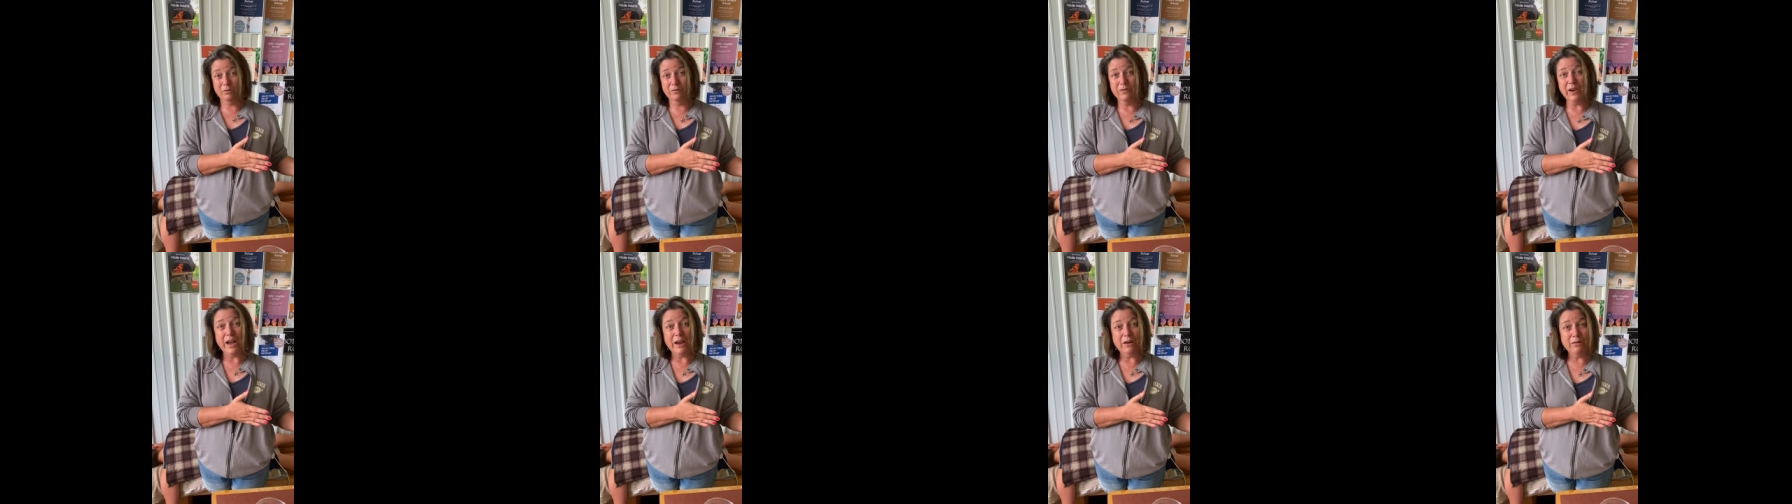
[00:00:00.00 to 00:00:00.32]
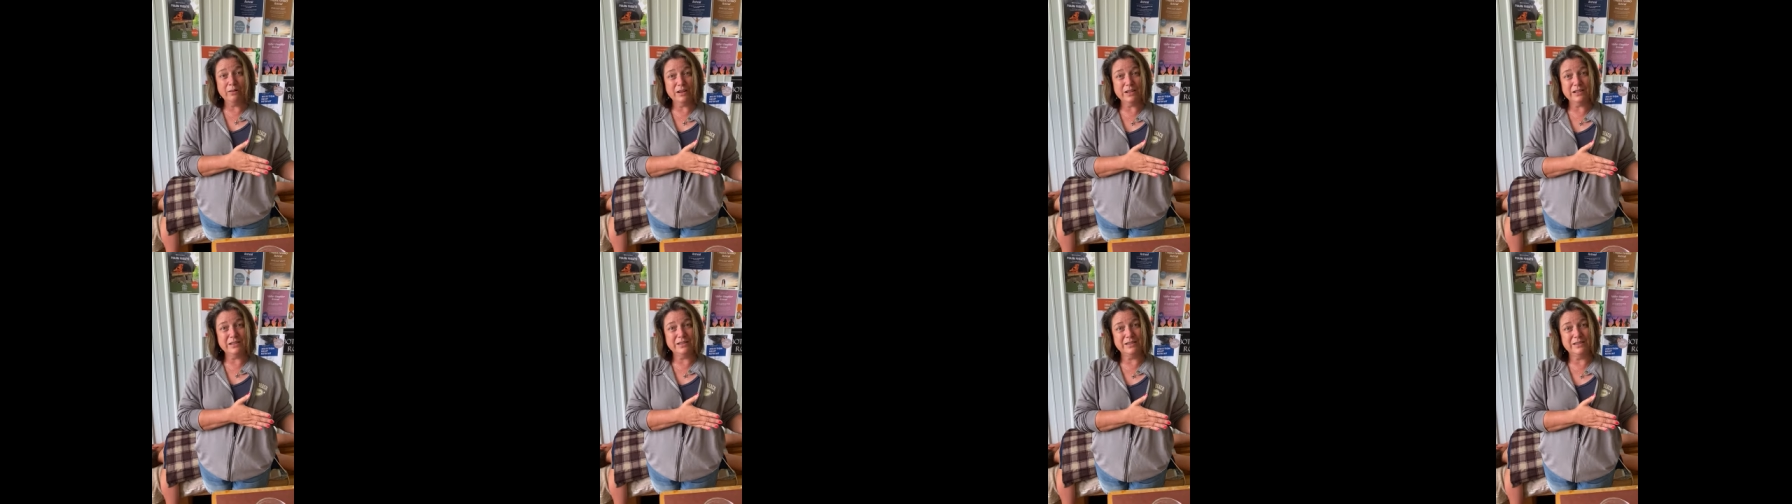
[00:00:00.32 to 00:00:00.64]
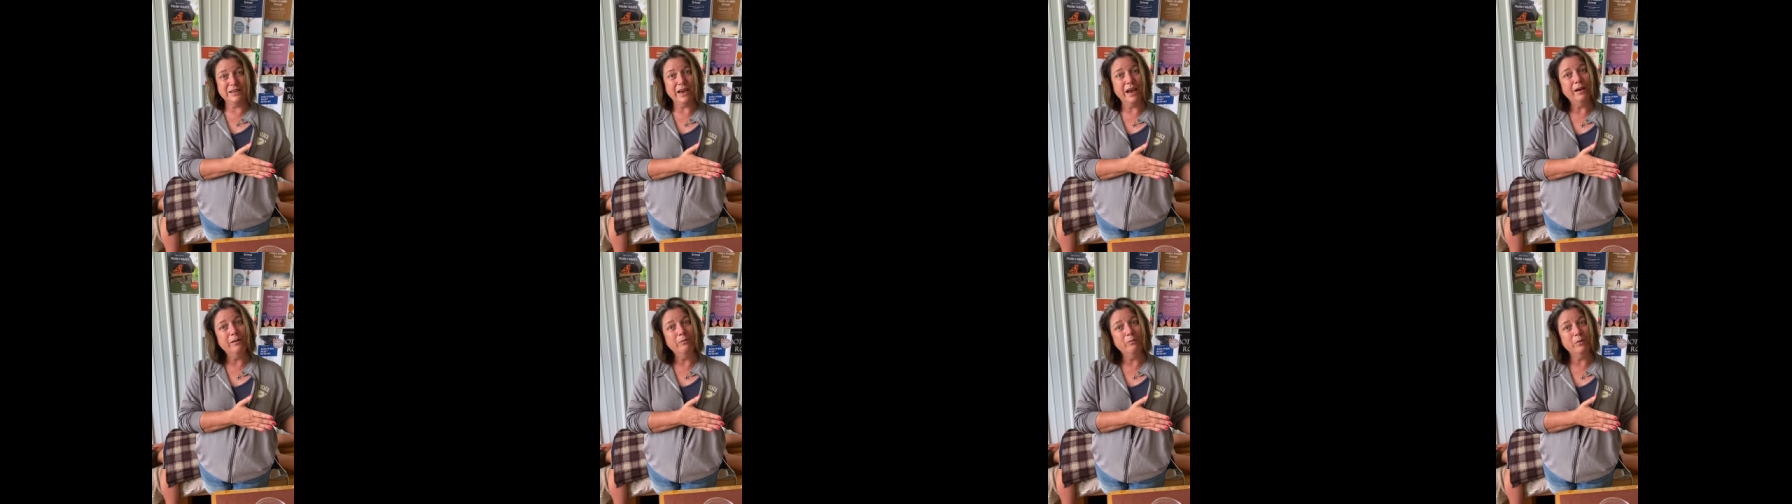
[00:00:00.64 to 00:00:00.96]
virus
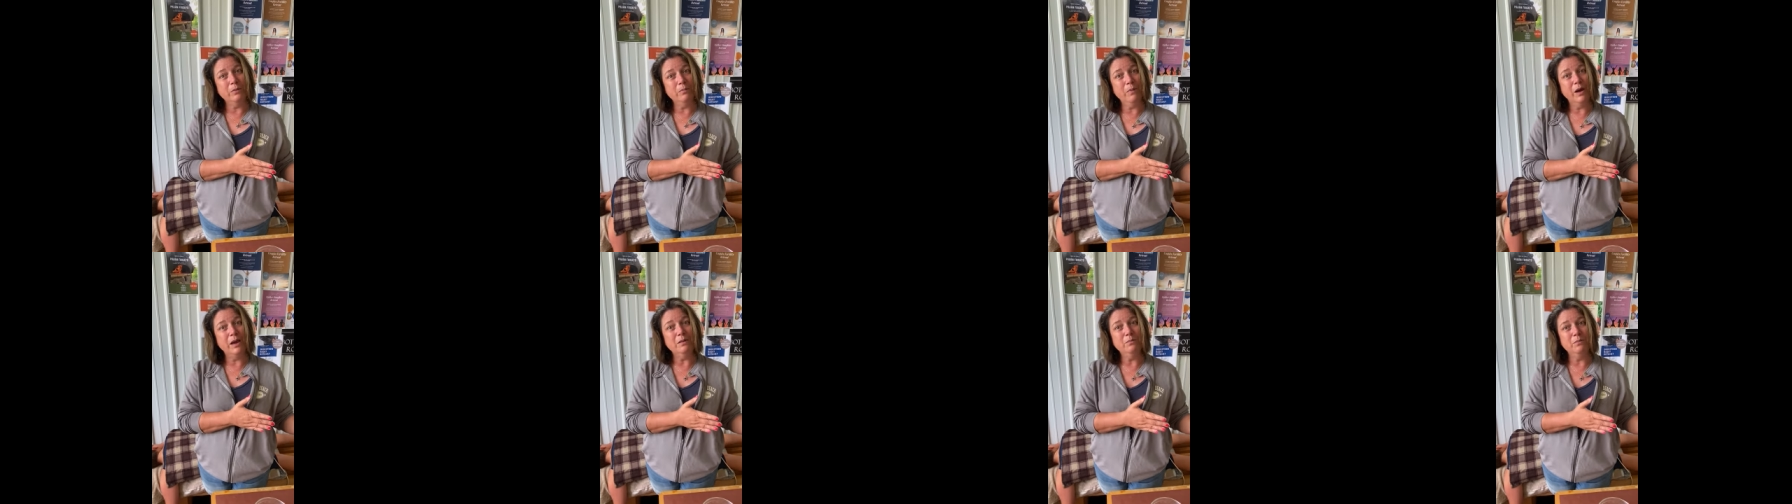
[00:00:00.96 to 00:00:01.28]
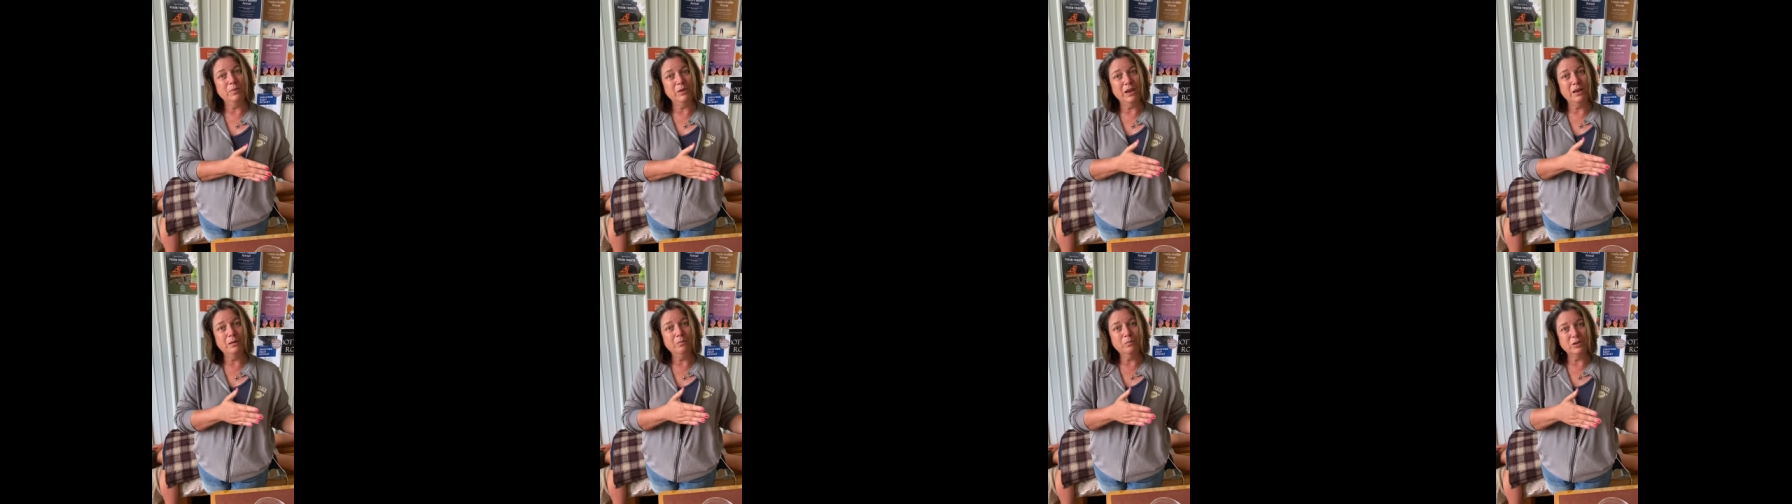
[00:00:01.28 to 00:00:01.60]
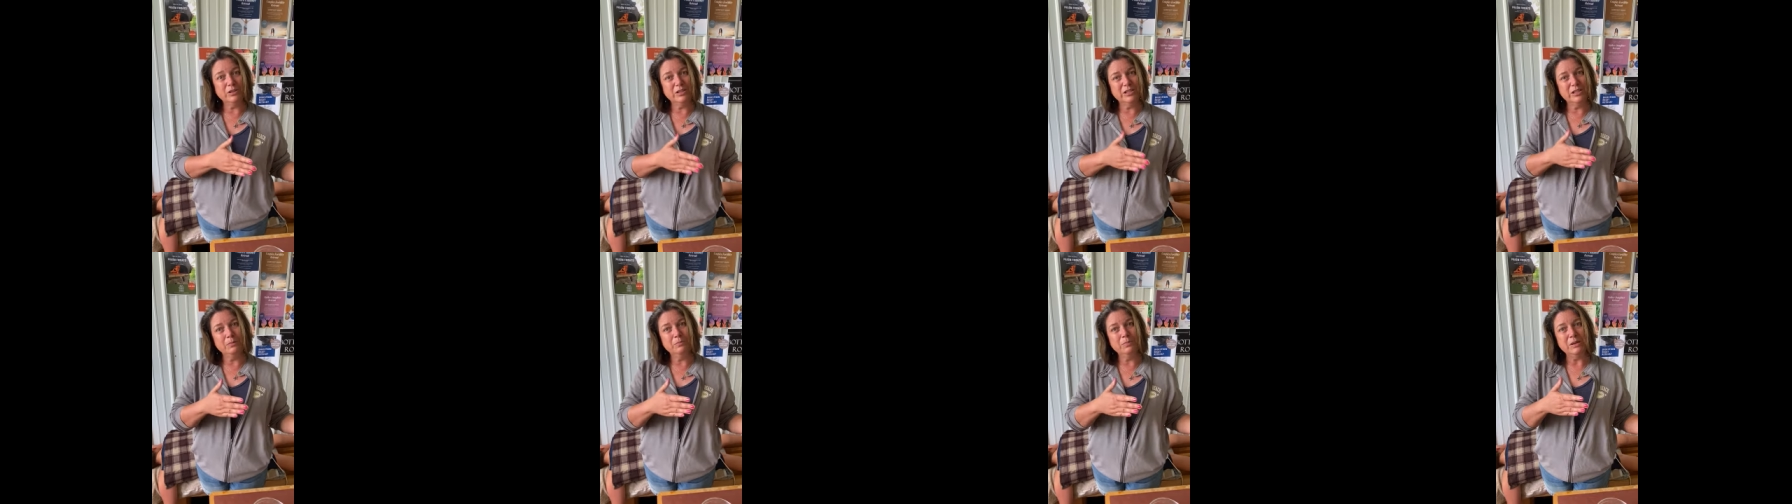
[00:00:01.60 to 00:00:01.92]
that we might be able
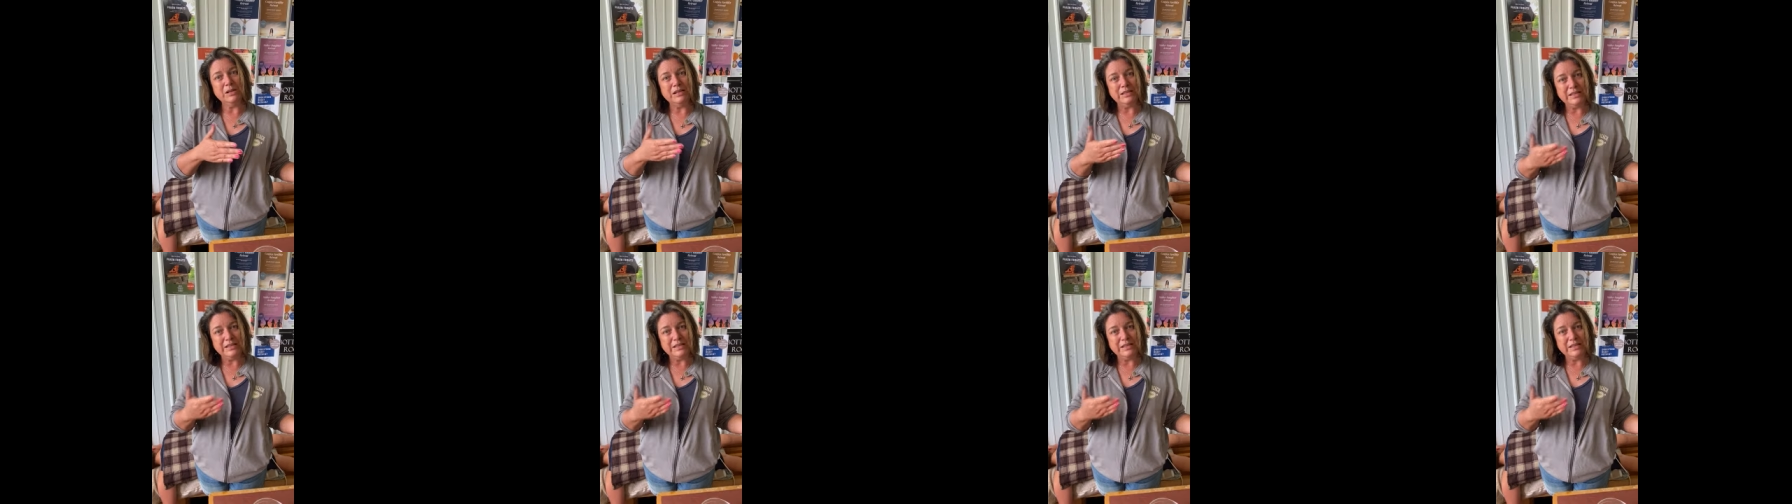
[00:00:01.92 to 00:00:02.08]
to be